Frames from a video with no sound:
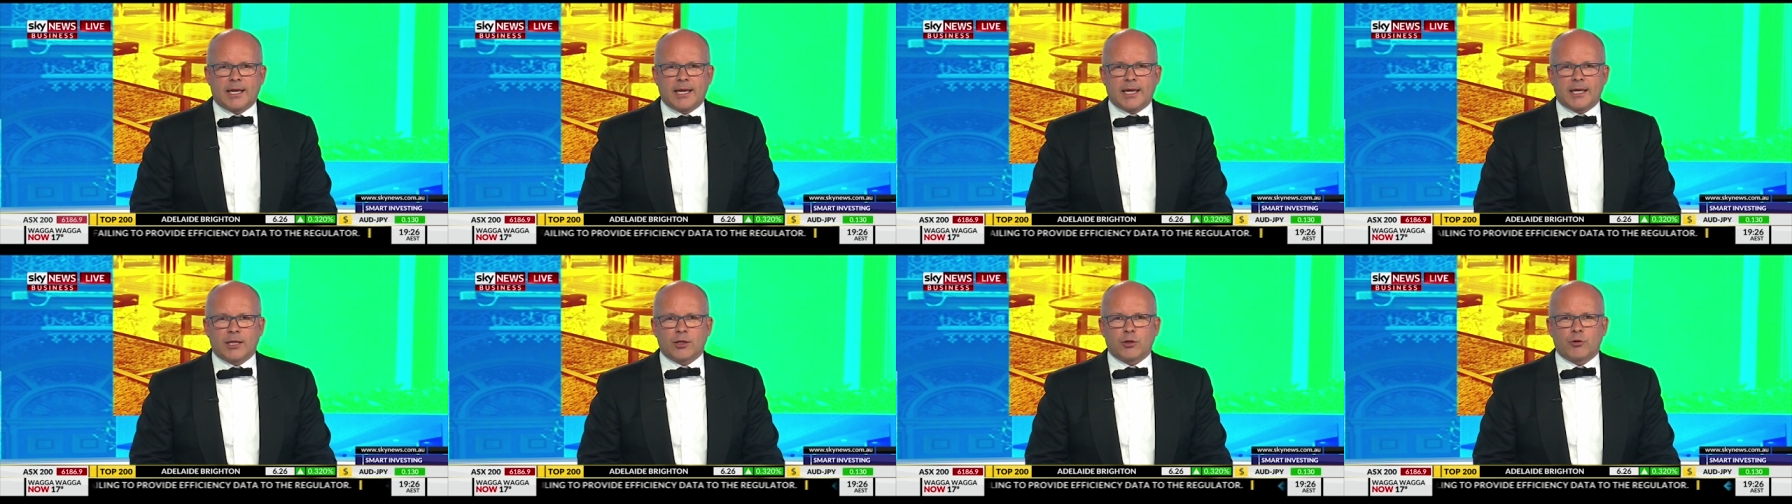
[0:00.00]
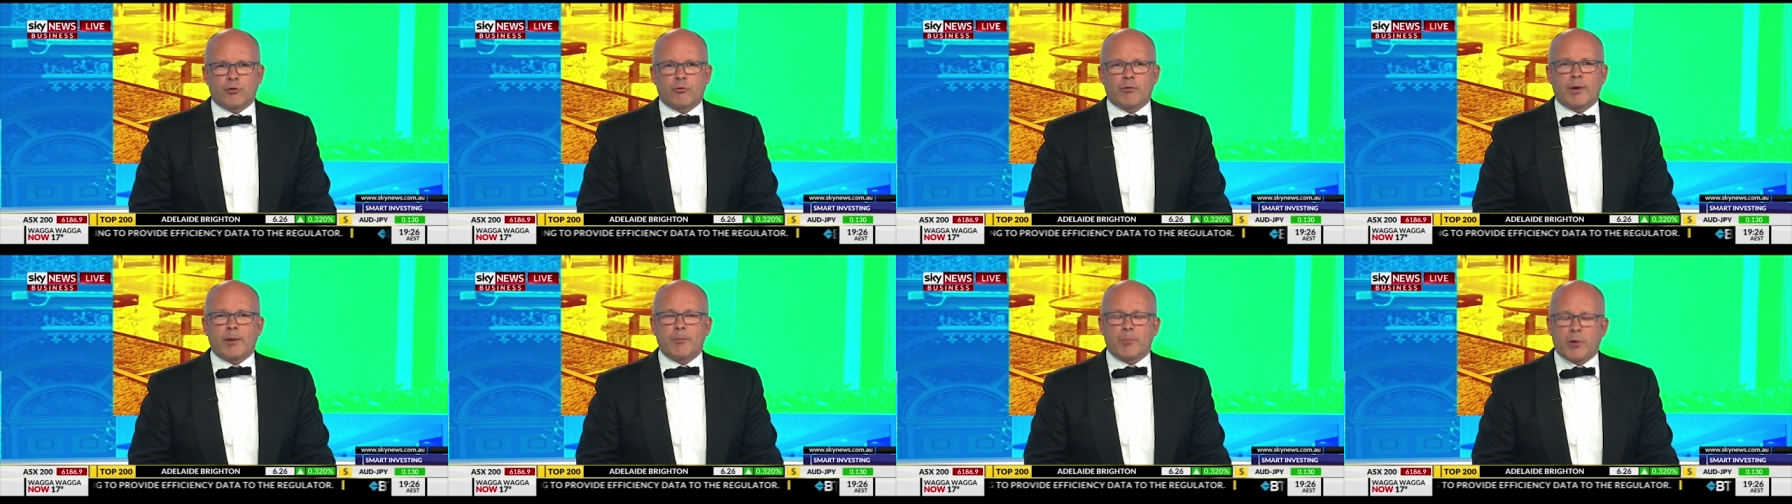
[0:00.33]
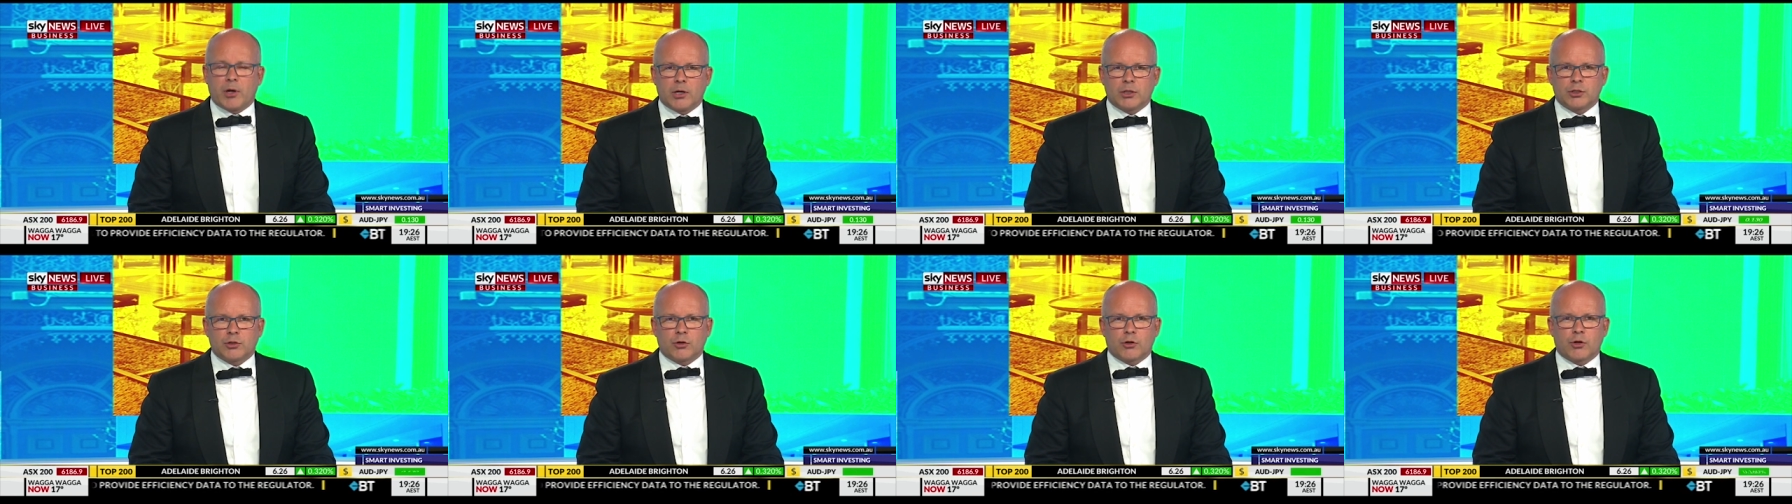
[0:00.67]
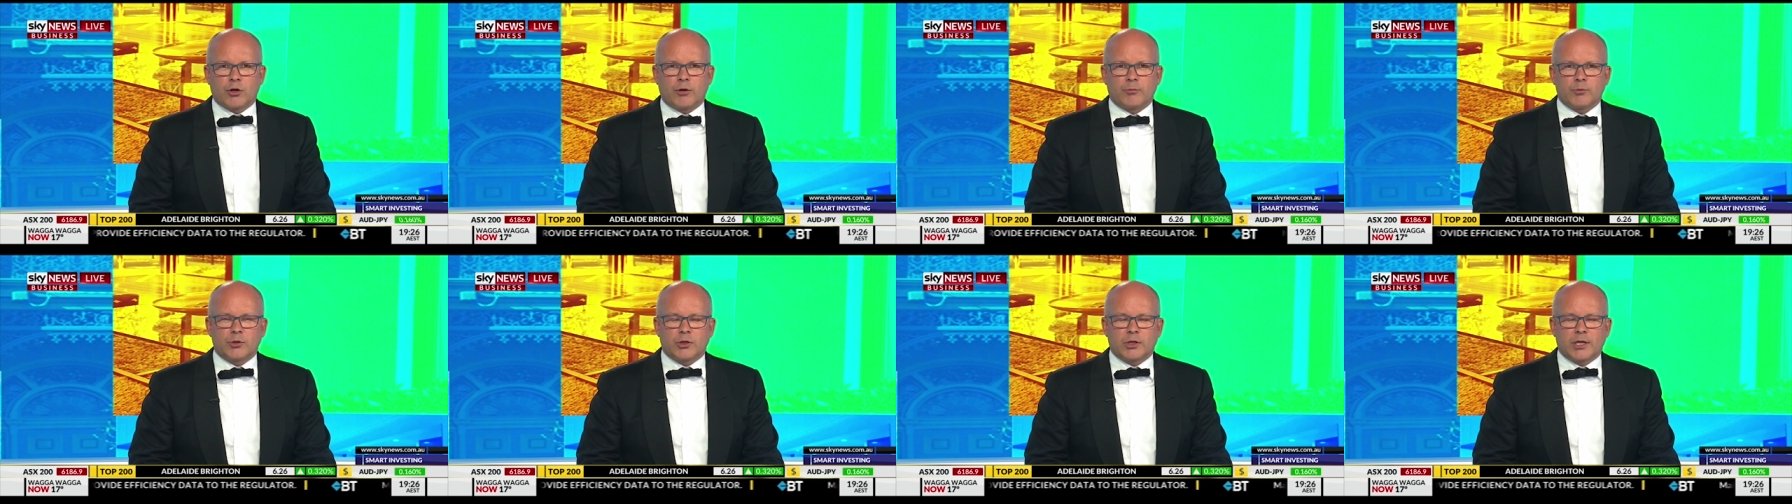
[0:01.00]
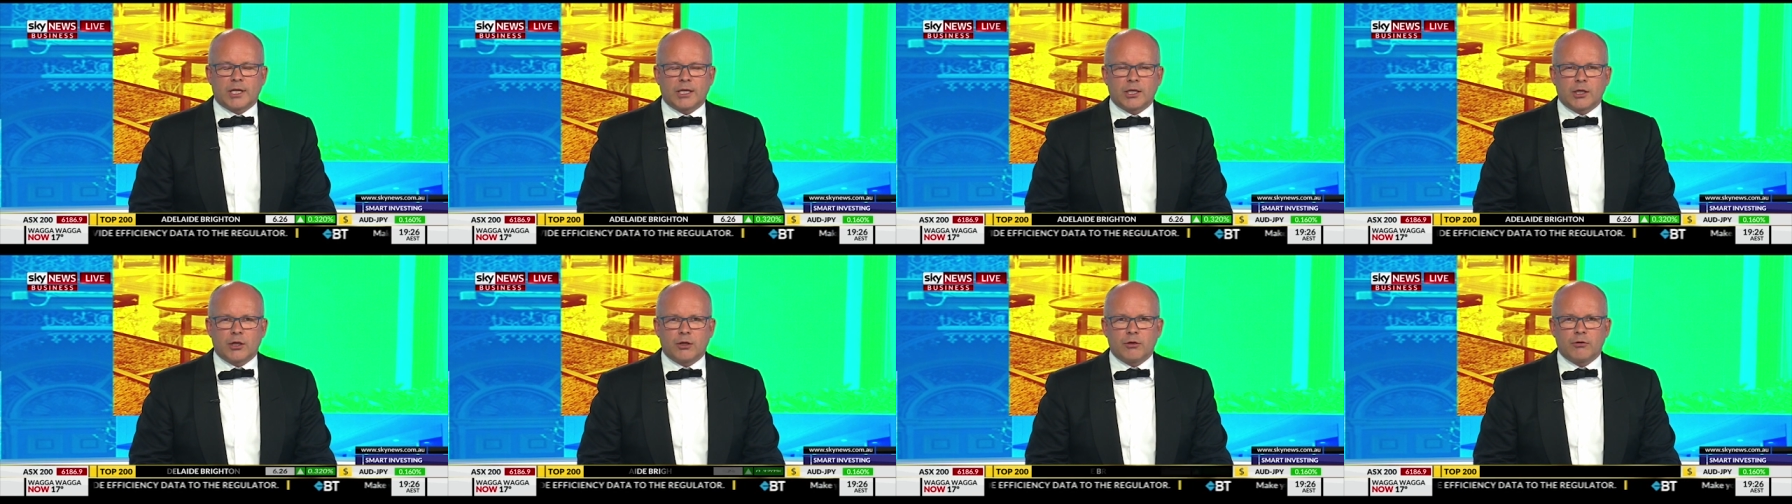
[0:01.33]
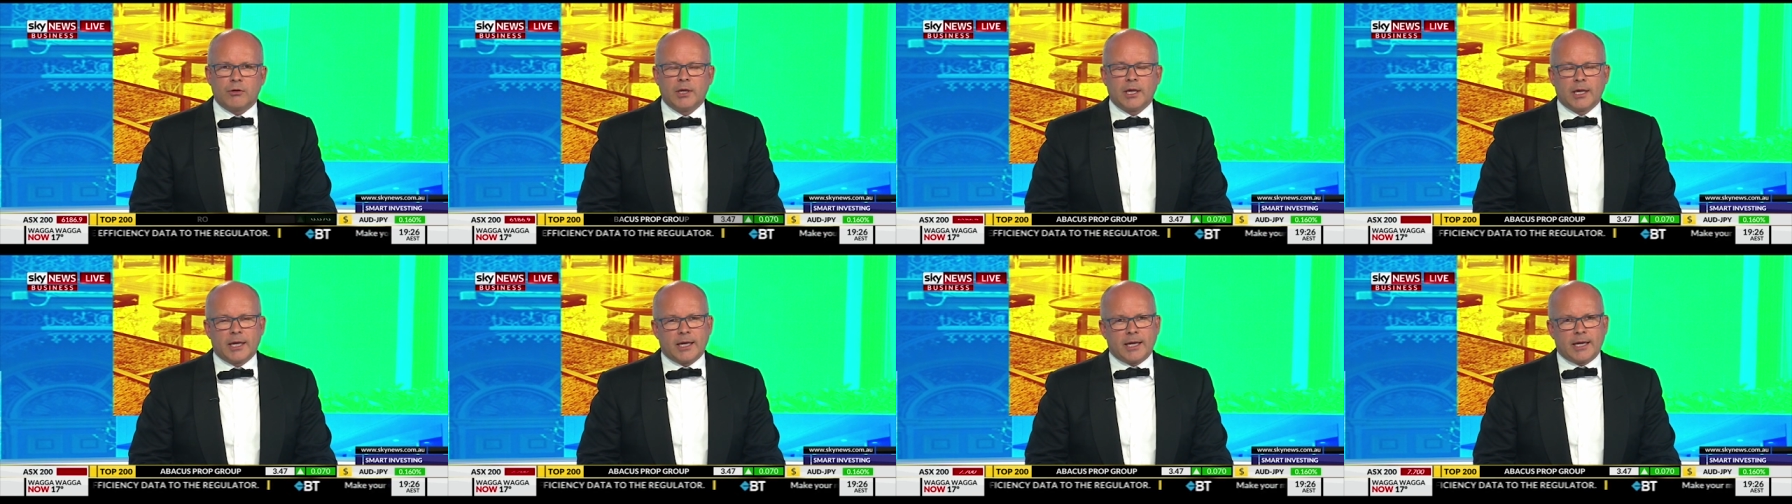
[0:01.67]
at
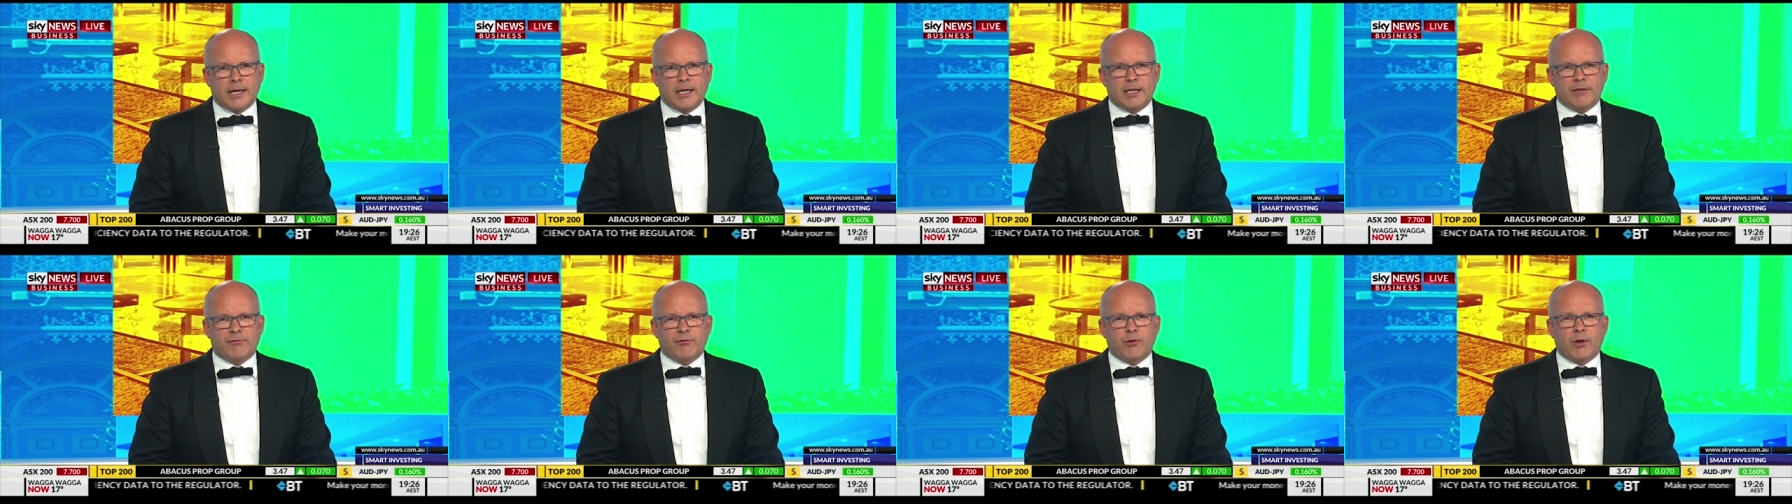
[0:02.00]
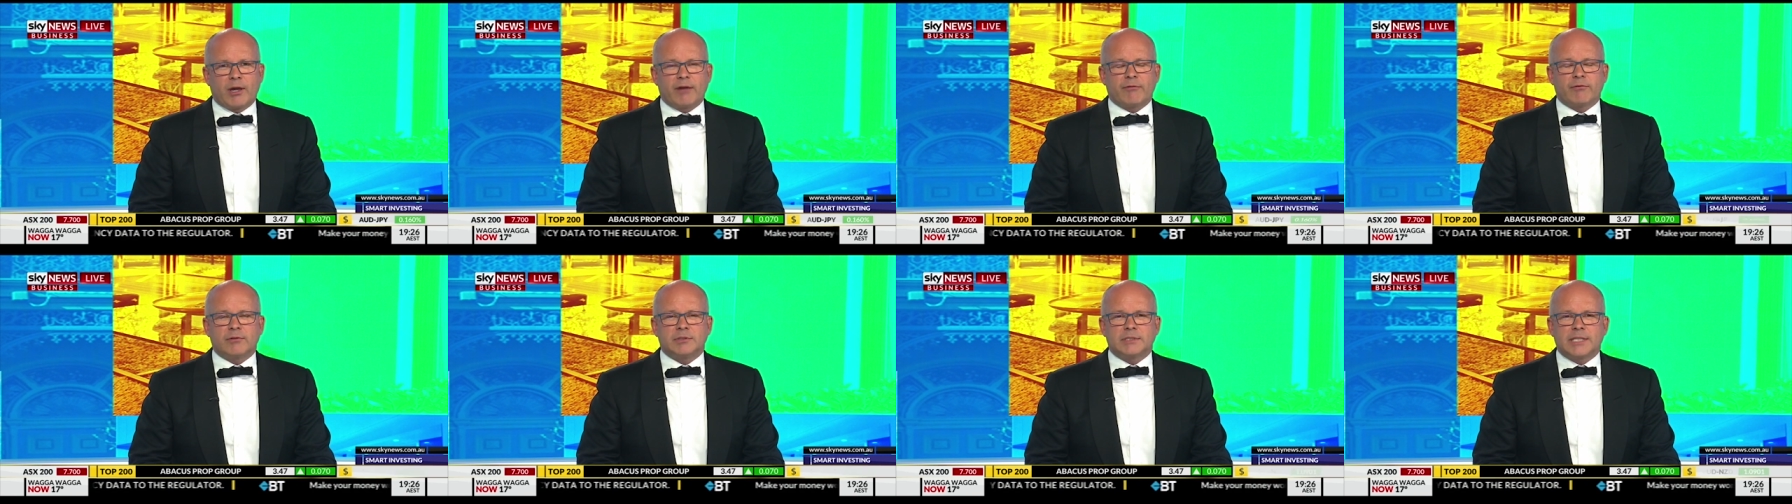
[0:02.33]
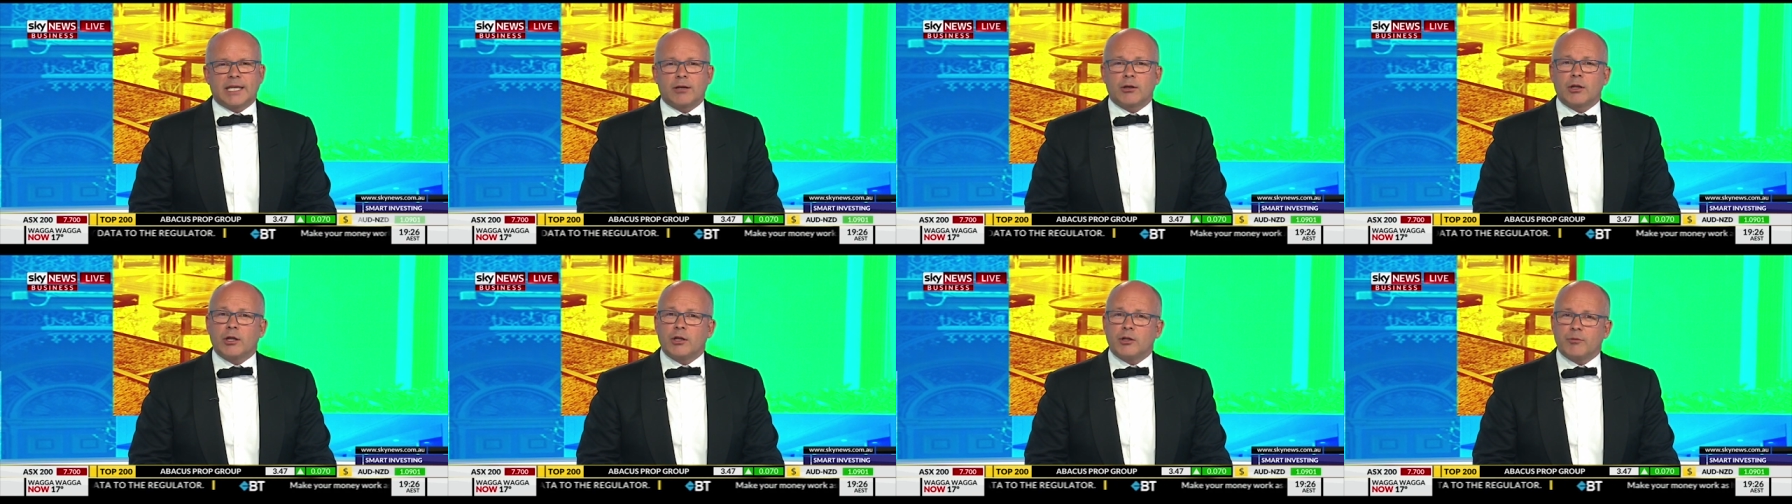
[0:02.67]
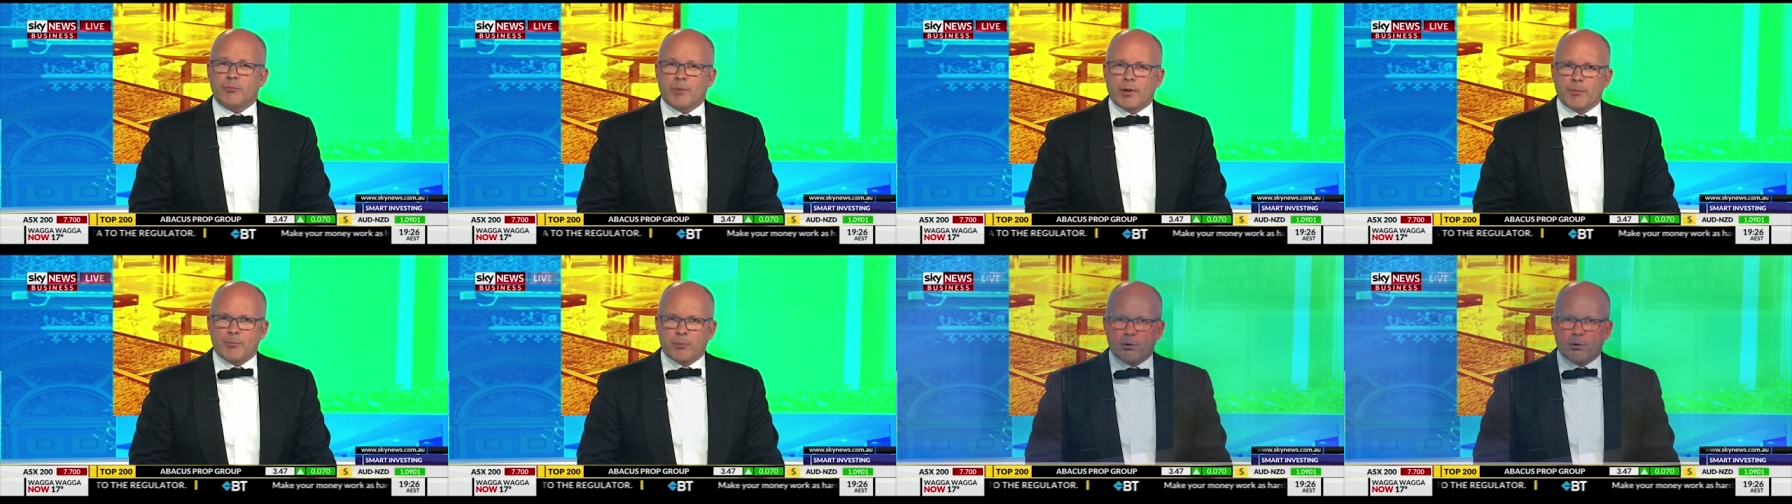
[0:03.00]
yourempire.com.au, and if you haven't downloaded